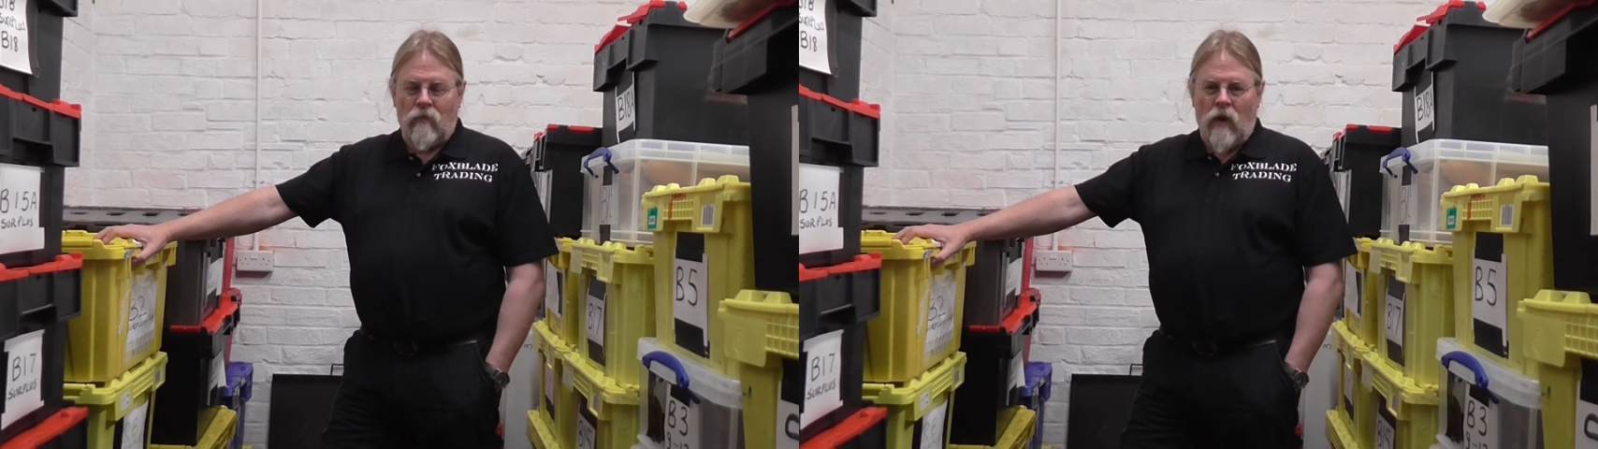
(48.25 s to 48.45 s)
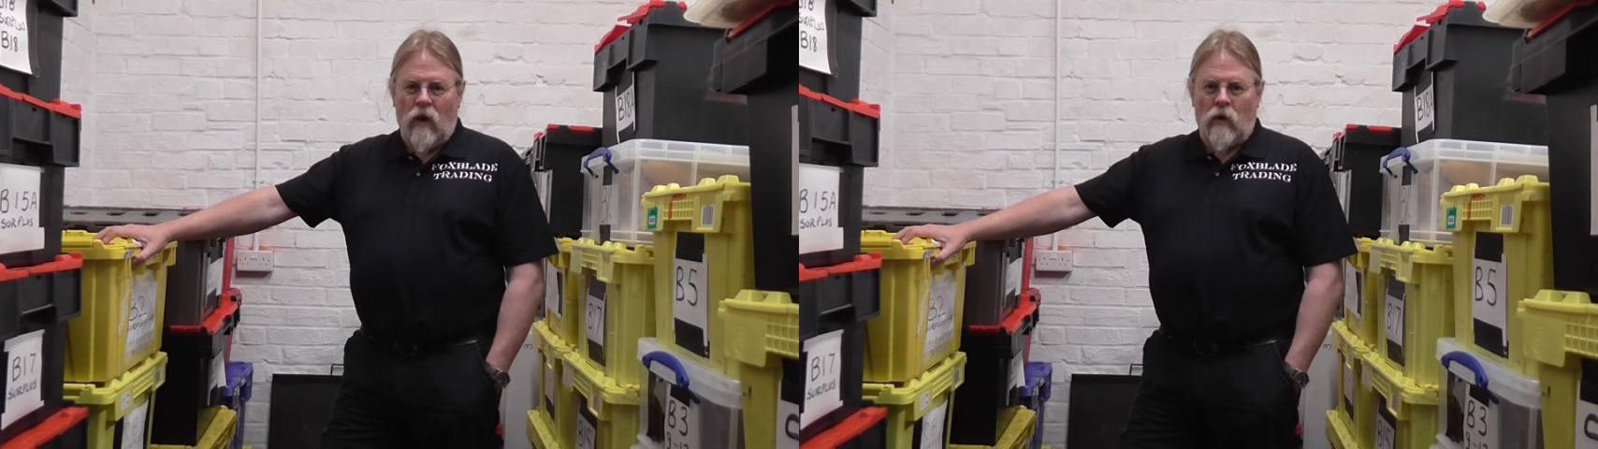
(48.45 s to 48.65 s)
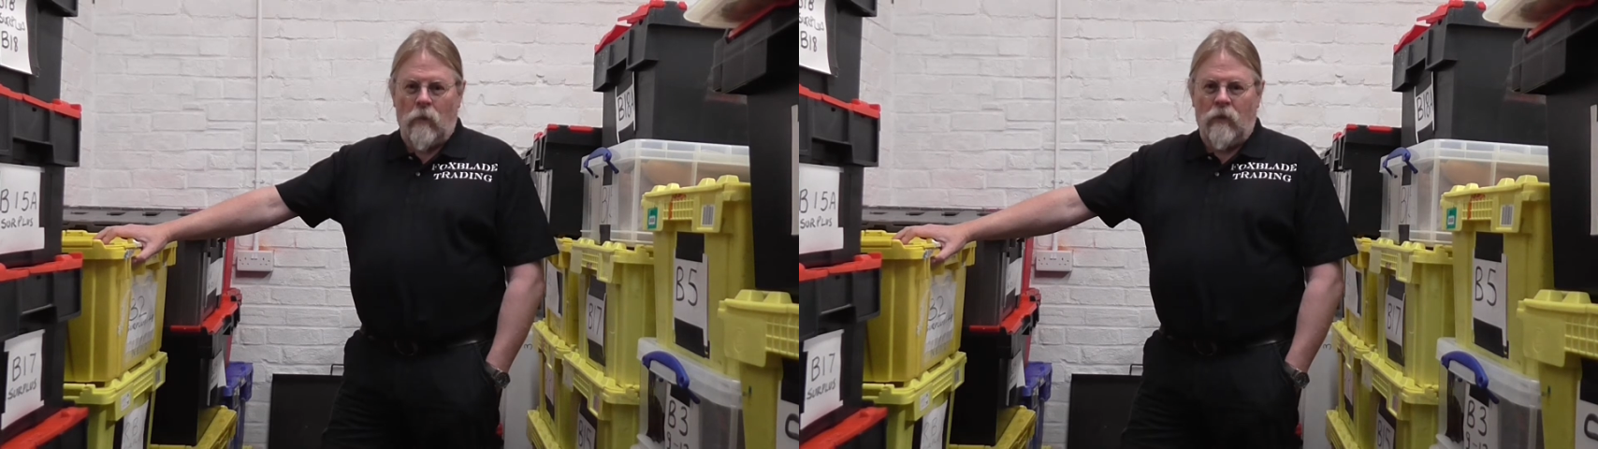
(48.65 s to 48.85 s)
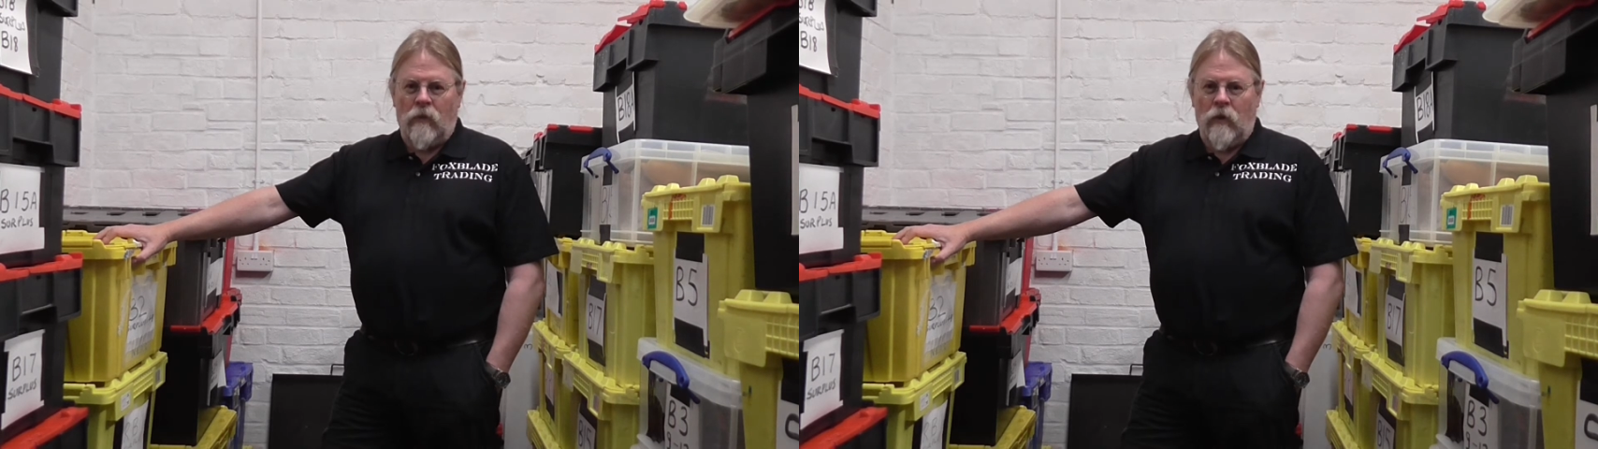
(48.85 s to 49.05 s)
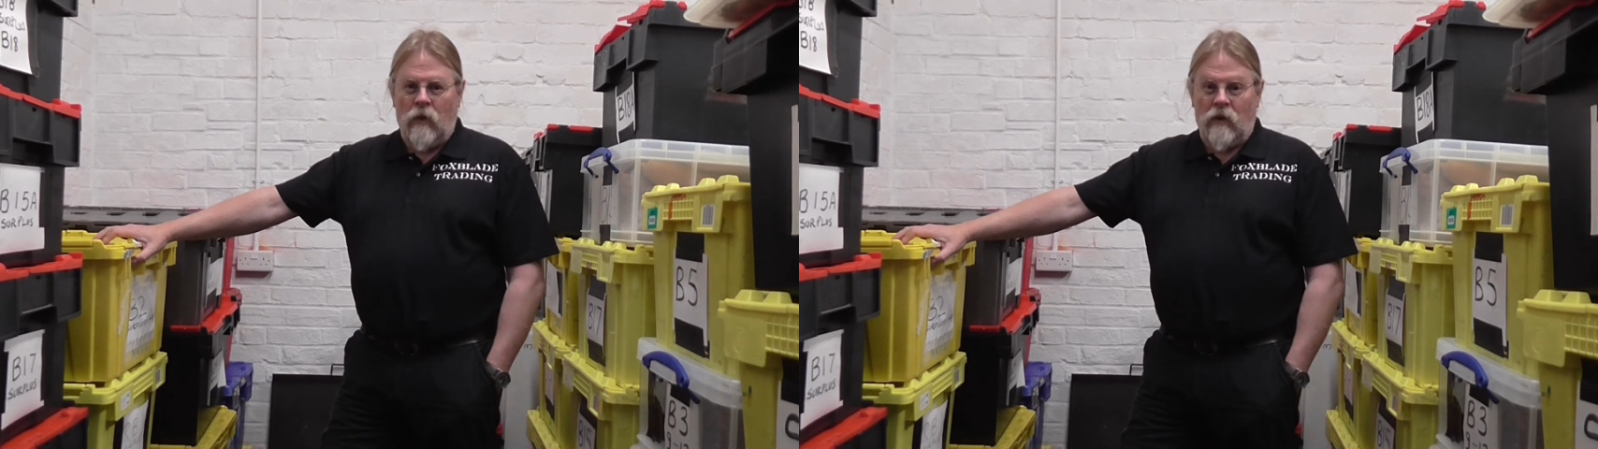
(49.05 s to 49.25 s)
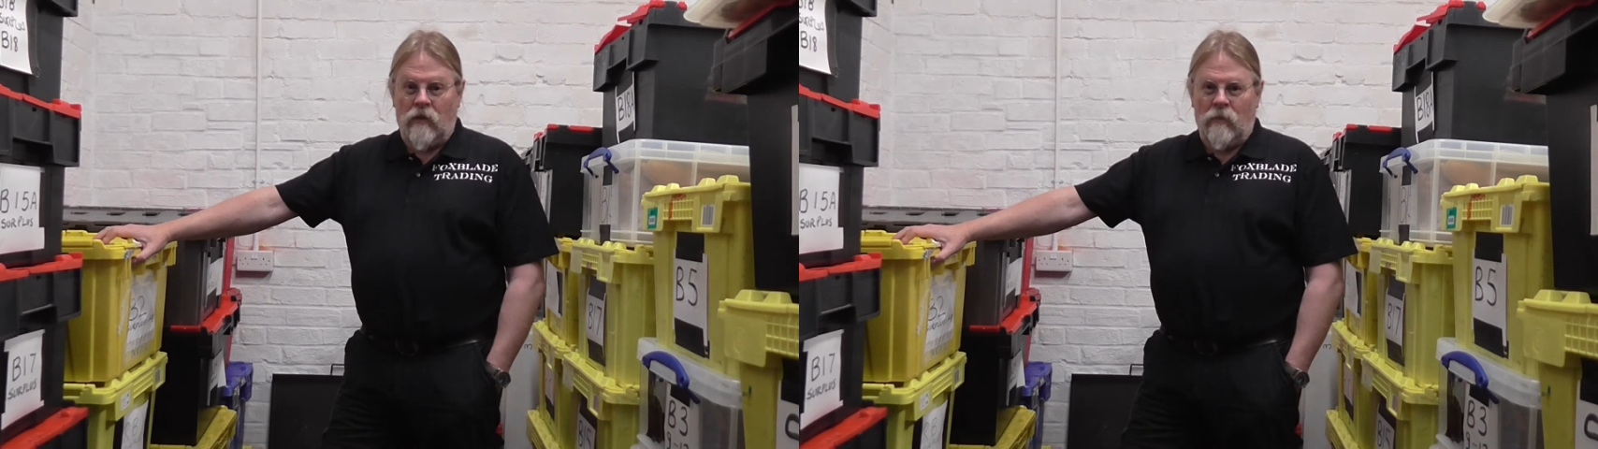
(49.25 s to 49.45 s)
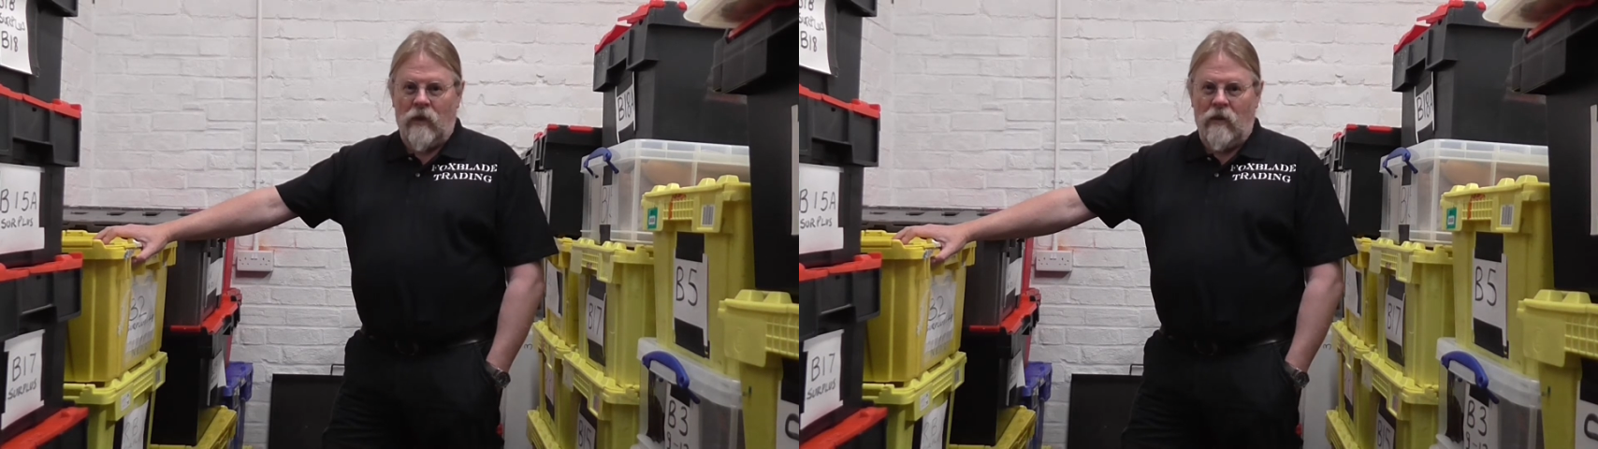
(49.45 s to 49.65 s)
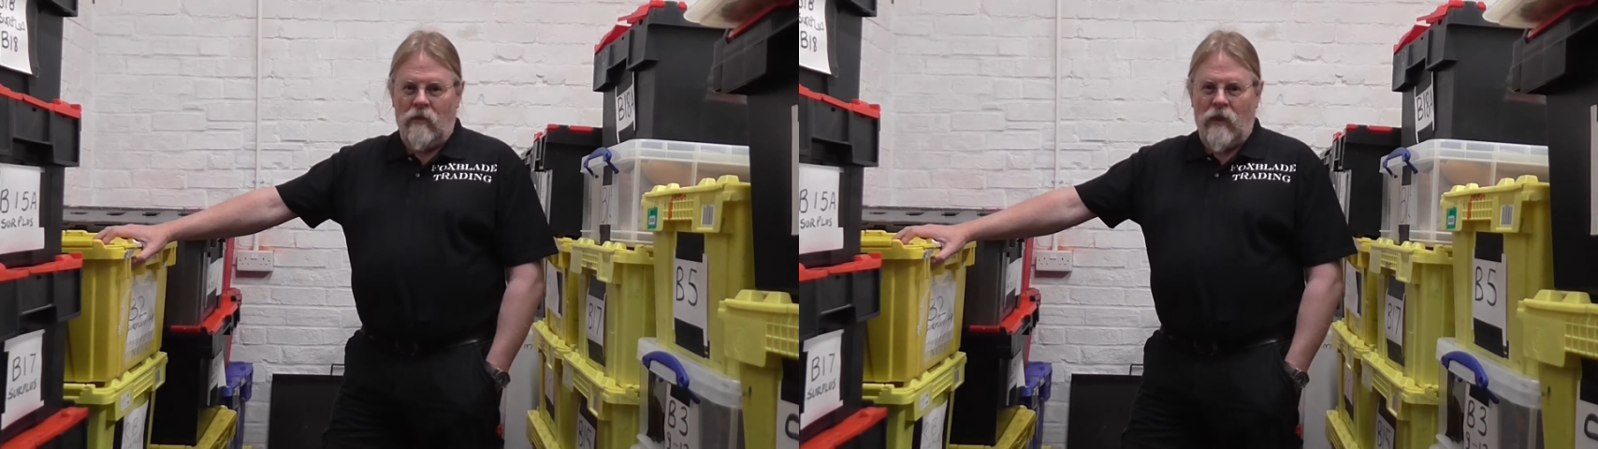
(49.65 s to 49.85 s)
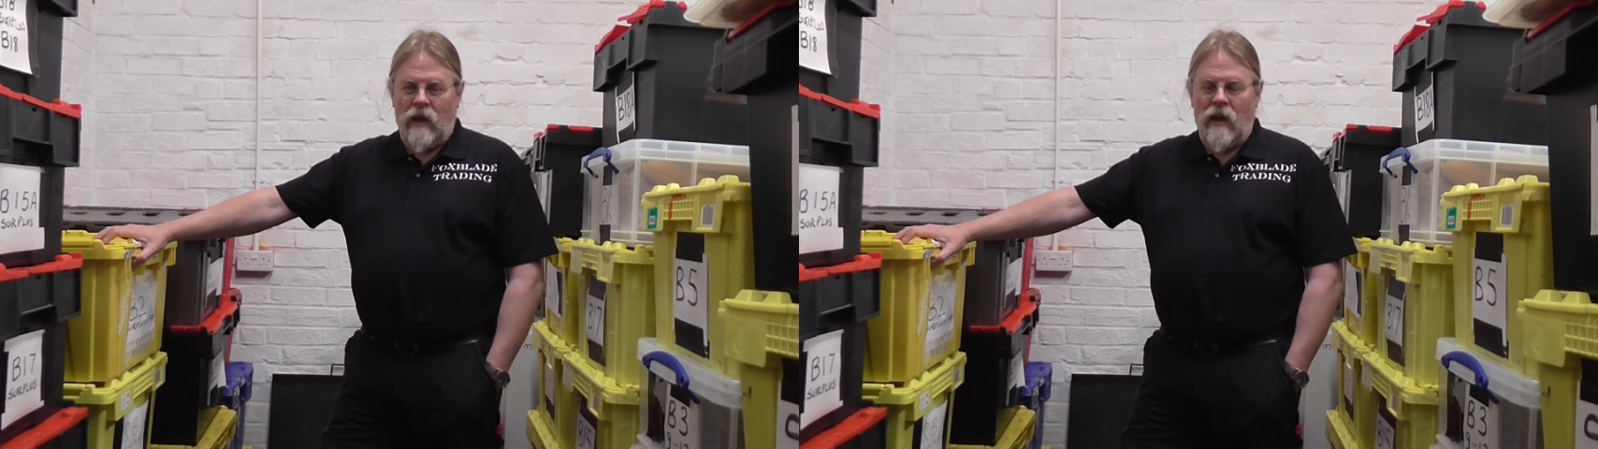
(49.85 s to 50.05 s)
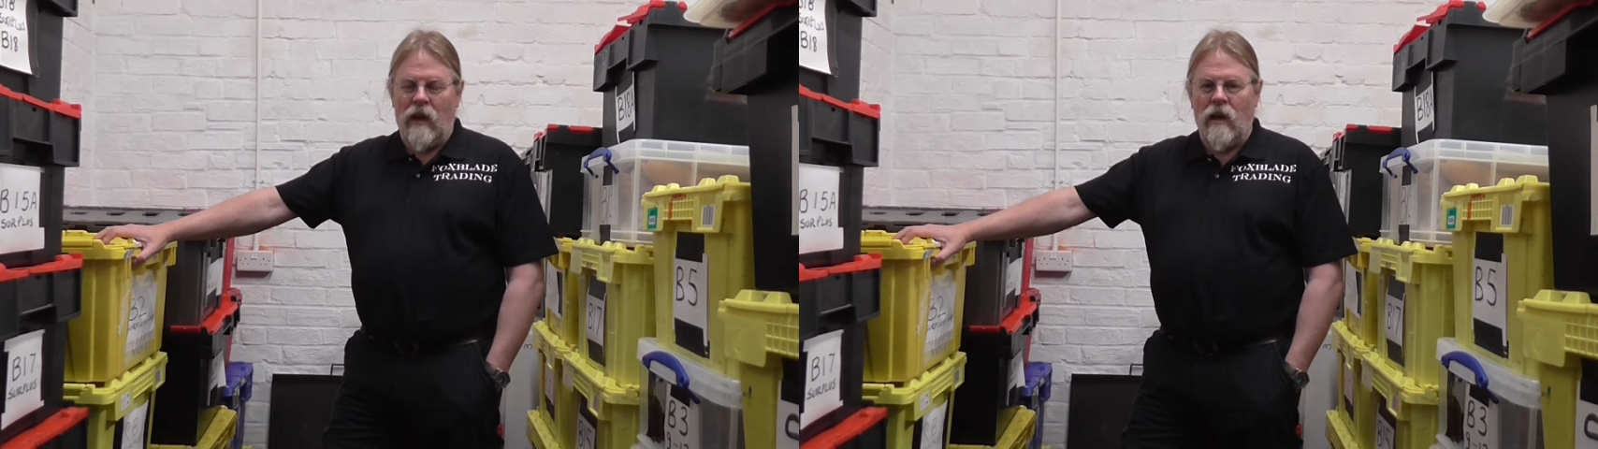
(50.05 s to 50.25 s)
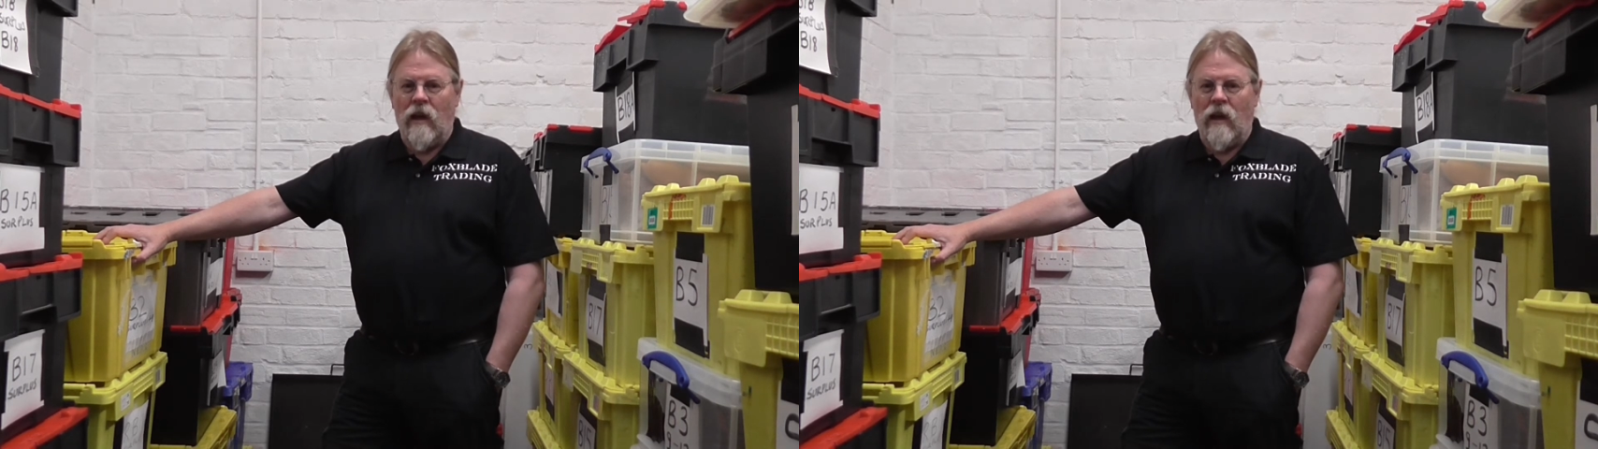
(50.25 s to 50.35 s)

I copied a few items here and there.